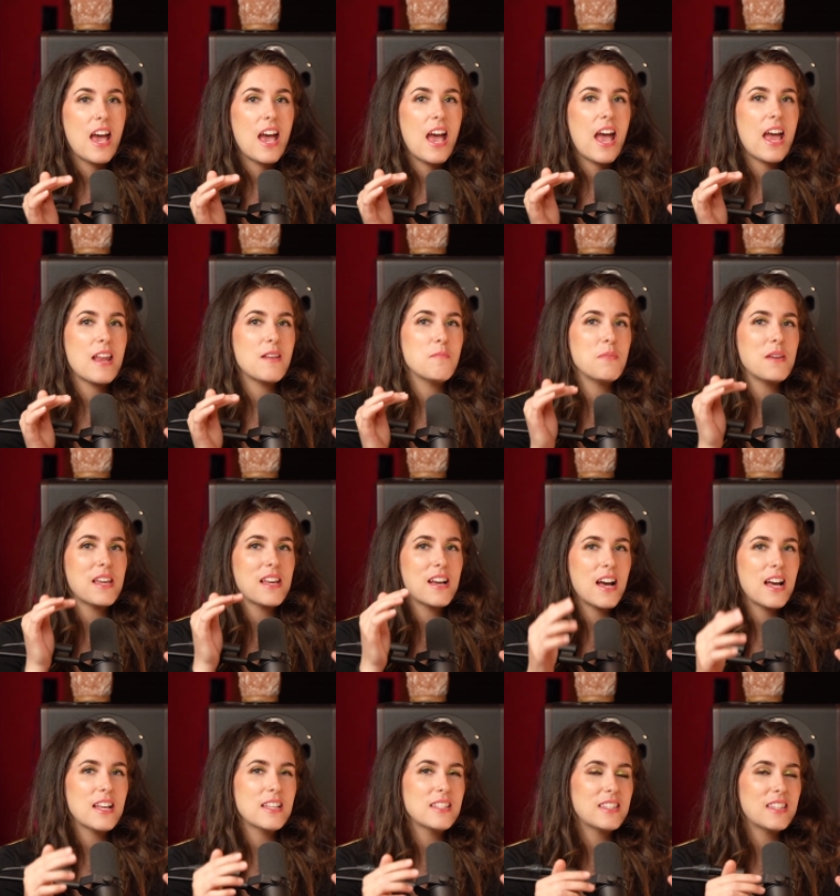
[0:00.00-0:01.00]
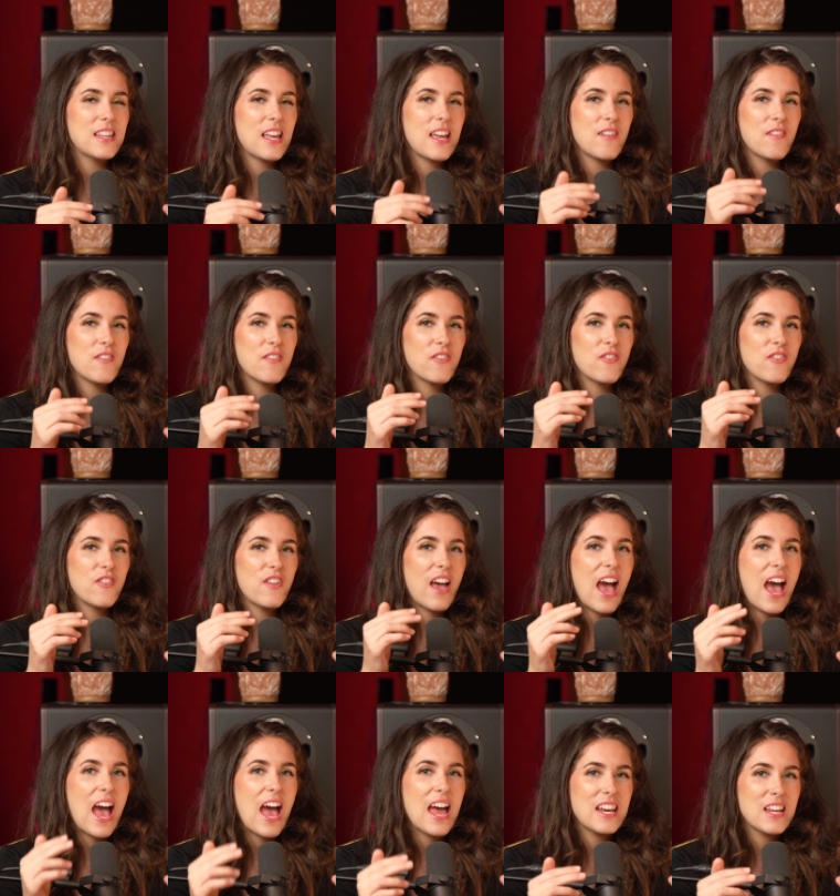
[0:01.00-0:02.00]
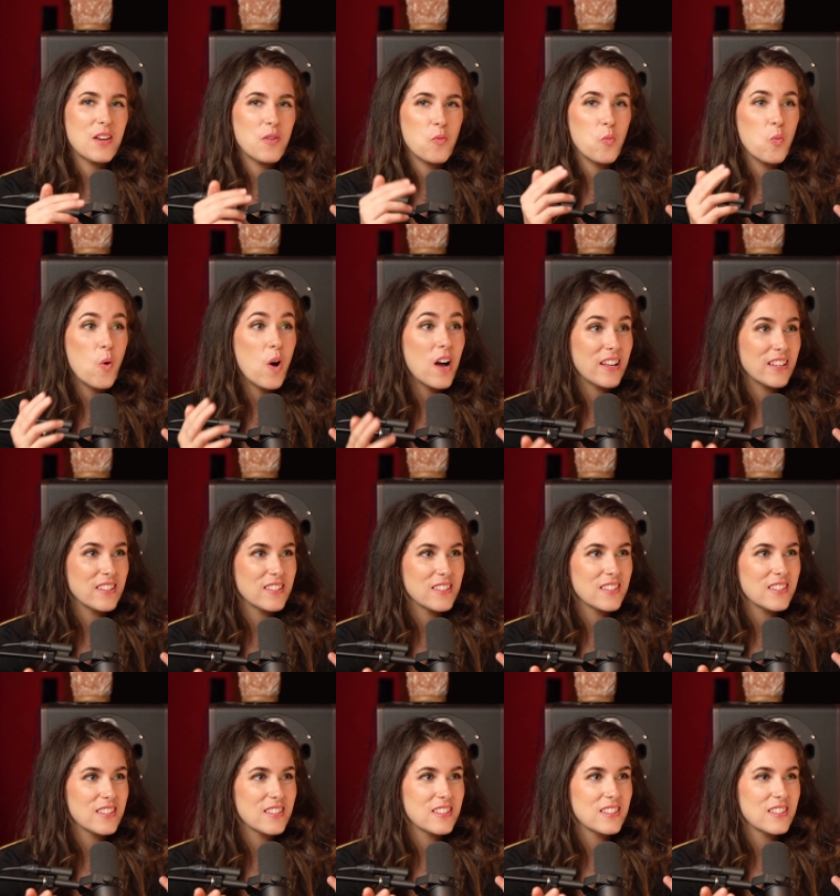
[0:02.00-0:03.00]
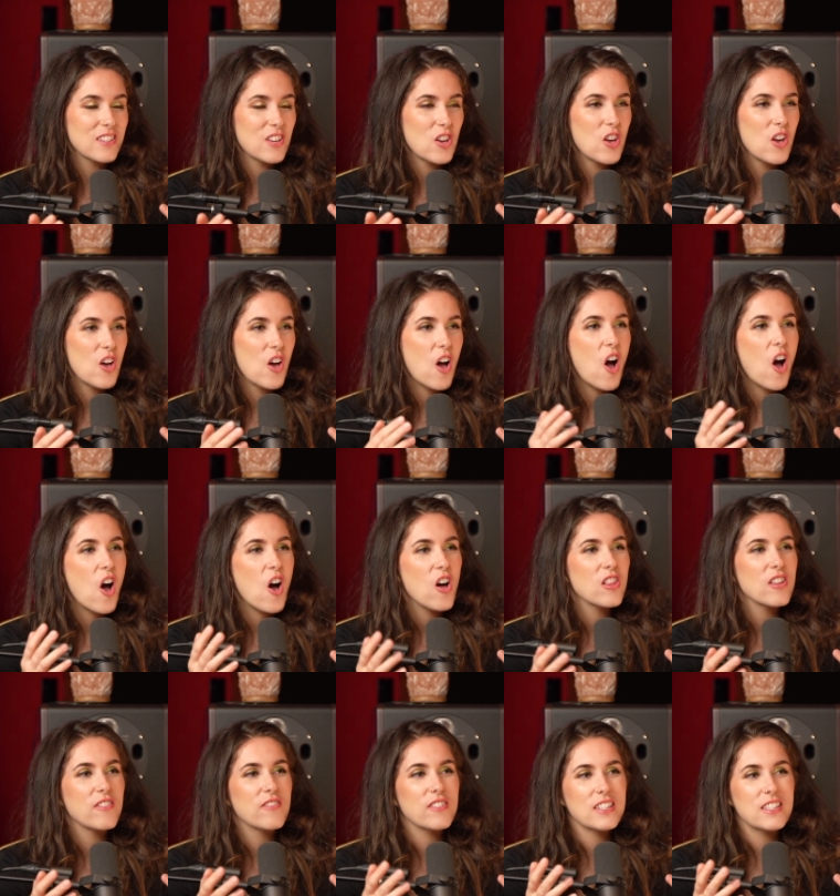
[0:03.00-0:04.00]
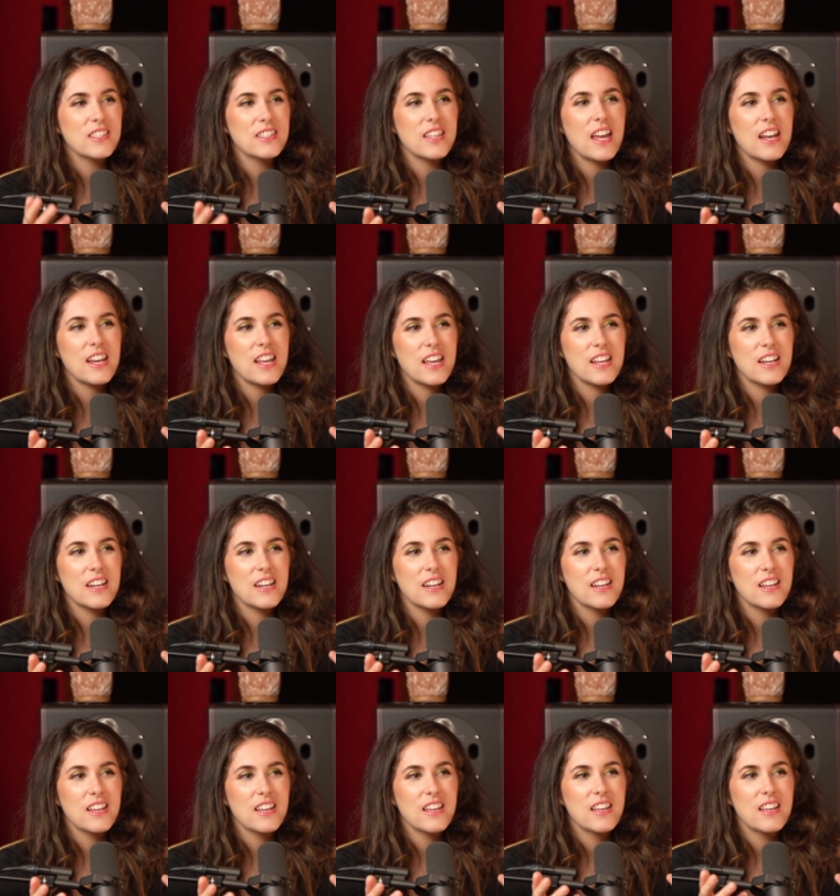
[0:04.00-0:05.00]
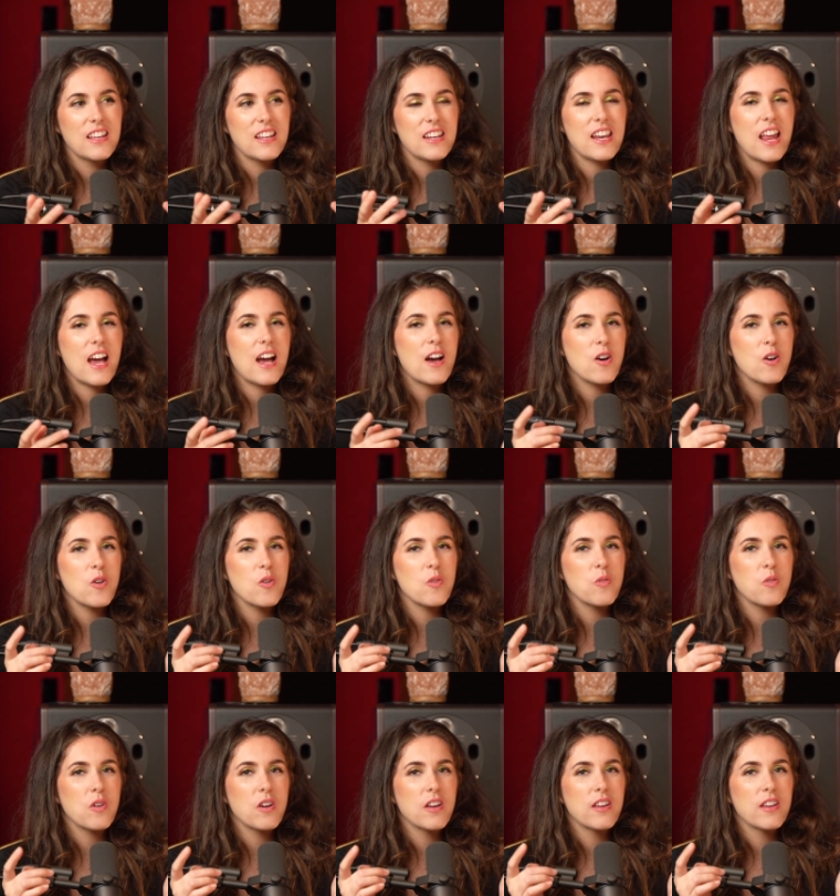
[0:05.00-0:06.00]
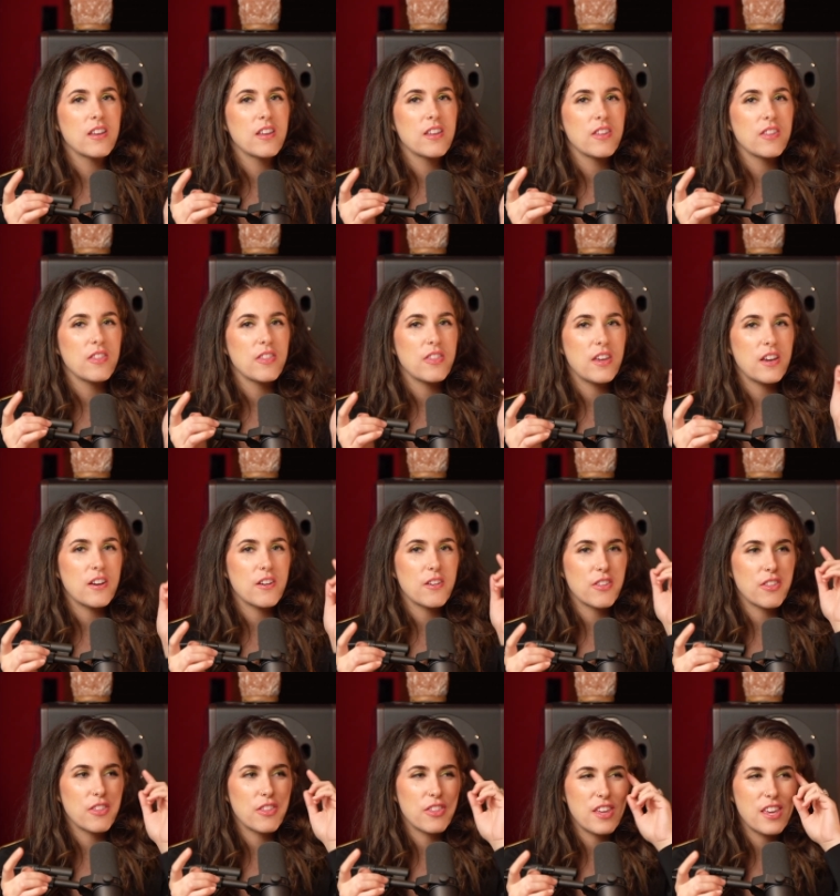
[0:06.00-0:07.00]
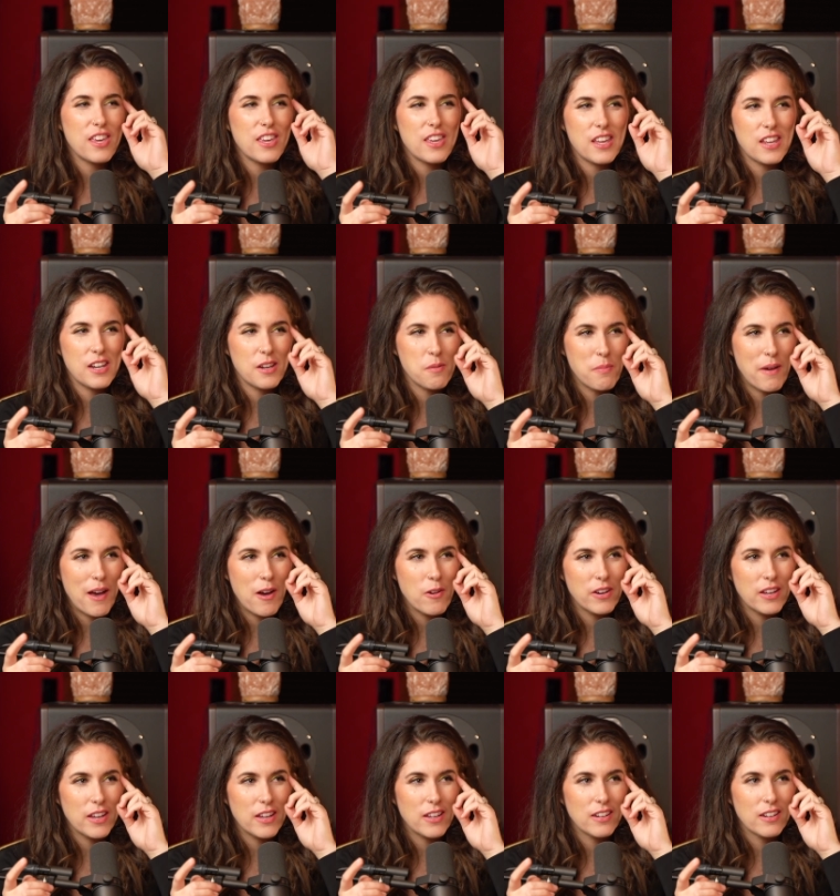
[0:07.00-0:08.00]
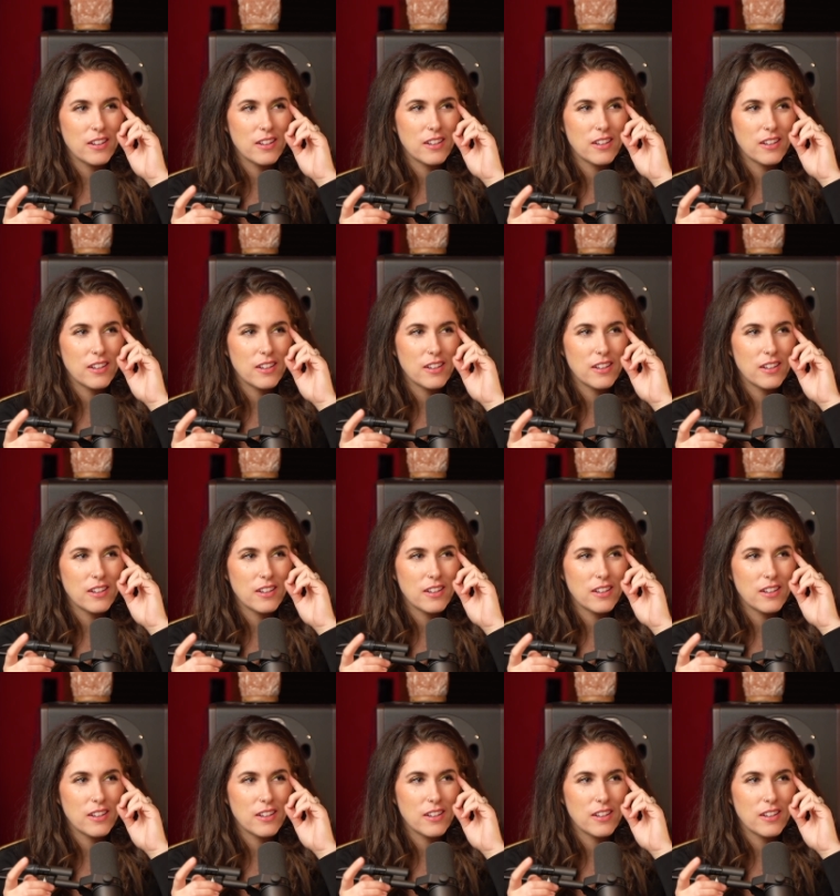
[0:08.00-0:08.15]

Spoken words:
And because they've had it once, all of a sudden, now they're thinking about it.